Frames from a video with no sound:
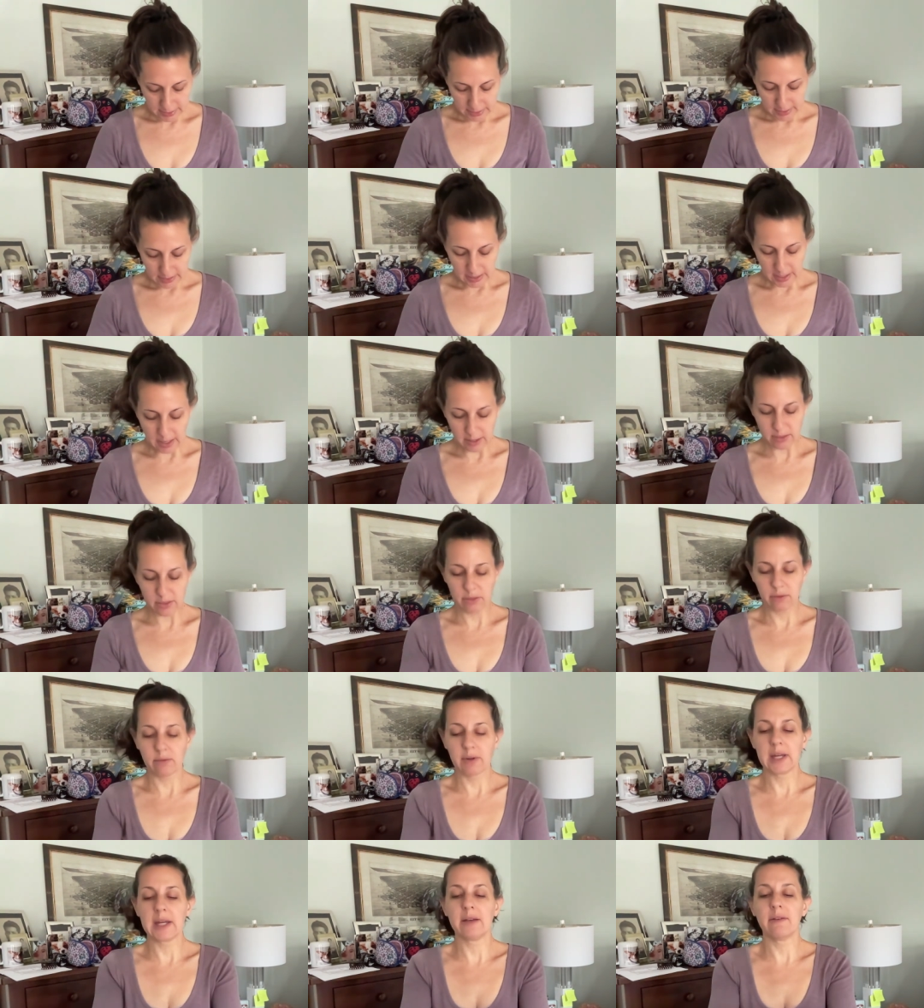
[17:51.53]
They had
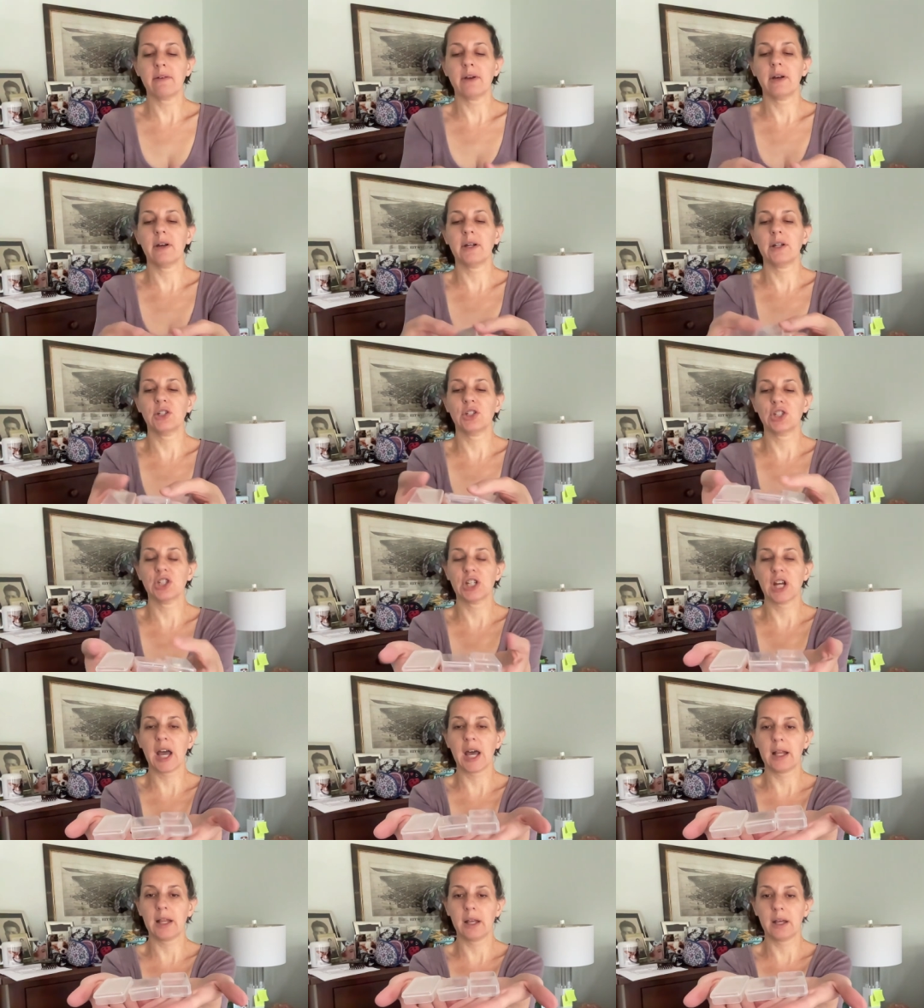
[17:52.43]
three very
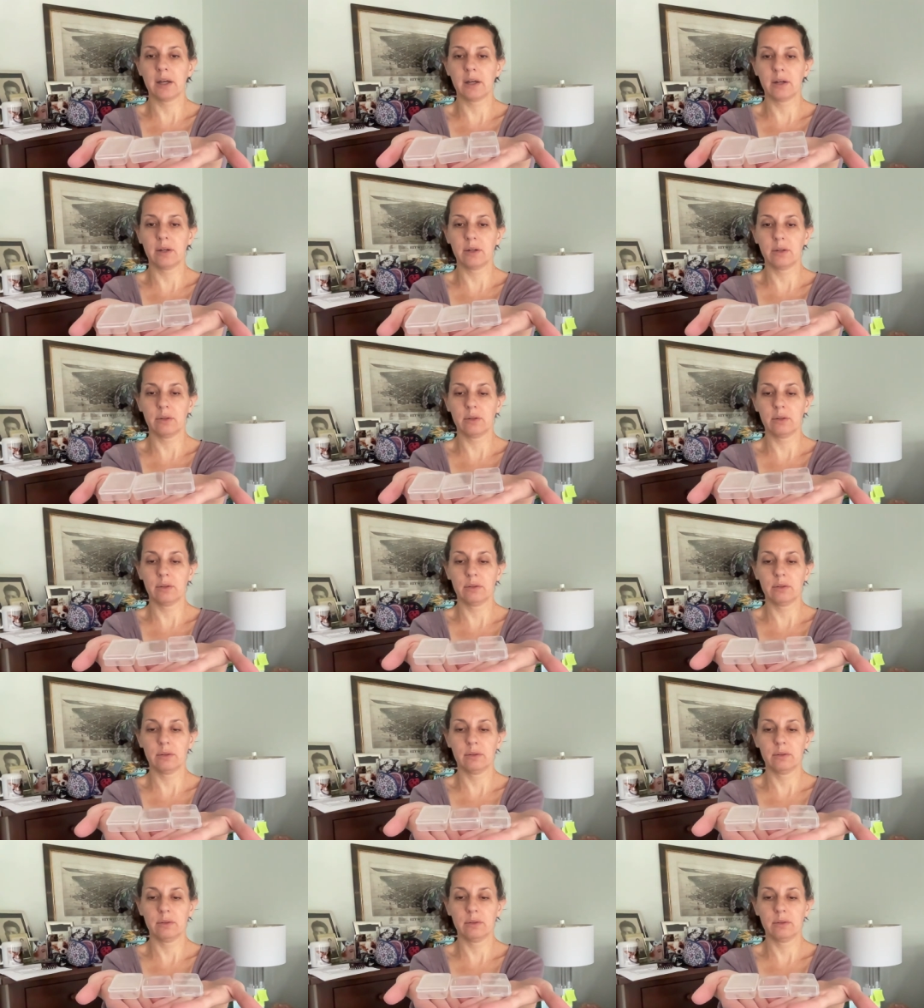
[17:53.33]
shallow